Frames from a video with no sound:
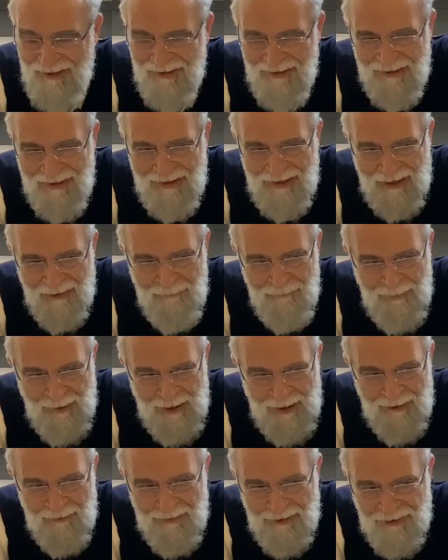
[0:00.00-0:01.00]
that our
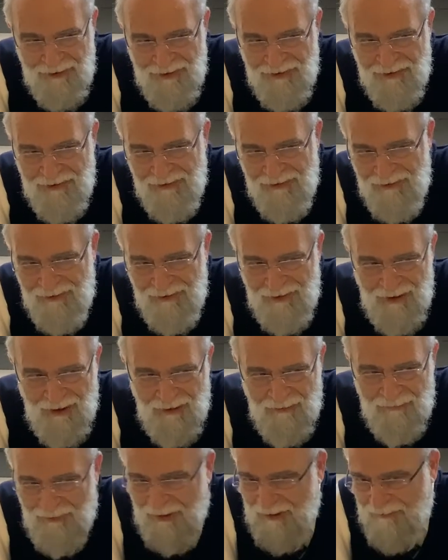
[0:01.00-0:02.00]
parents,
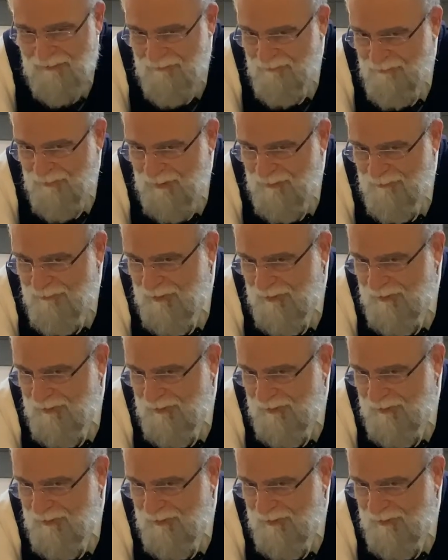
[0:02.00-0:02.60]
like we